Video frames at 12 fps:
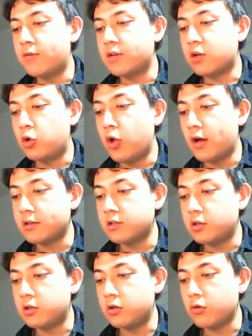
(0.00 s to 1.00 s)
a clock to
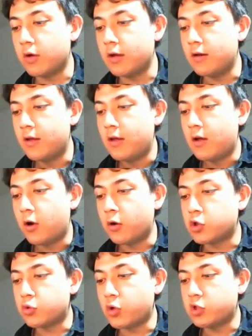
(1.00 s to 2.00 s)
queue, right? Our
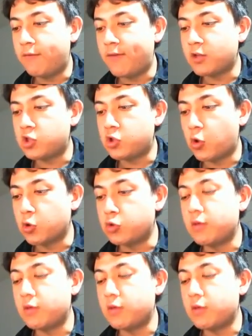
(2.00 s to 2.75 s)
instruction fetch starts with